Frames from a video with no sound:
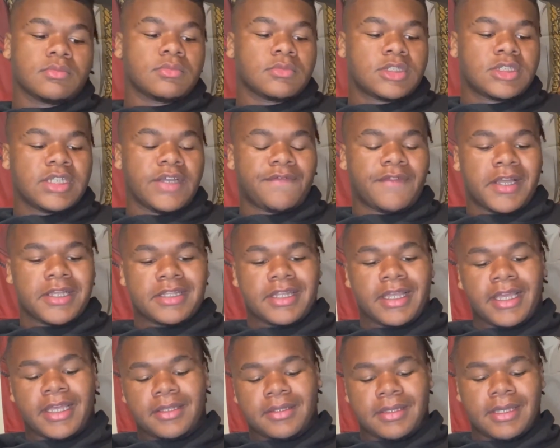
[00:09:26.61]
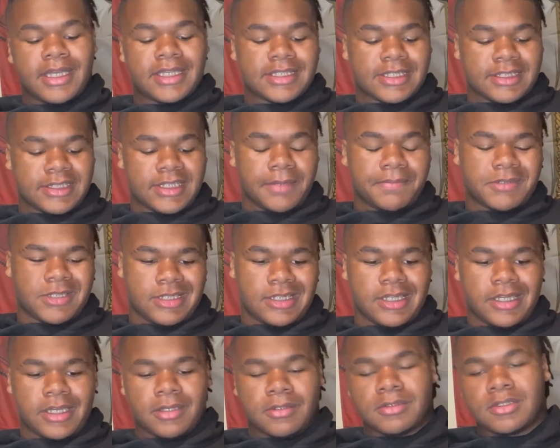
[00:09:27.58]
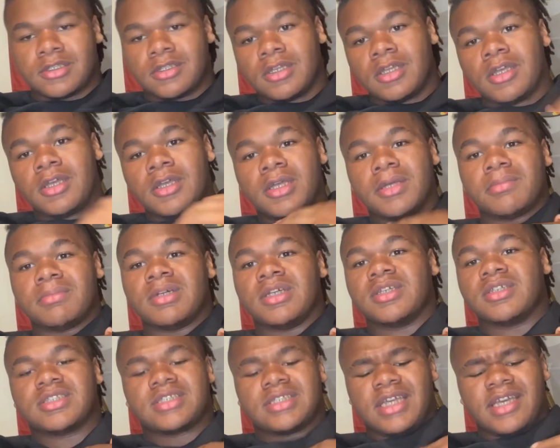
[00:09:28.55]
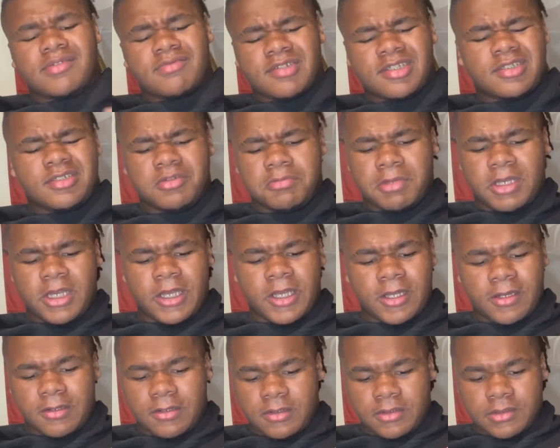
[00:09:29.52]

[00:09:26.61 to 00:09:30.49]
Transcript: stuff like that. It has its ups and downs, but it's never too bad.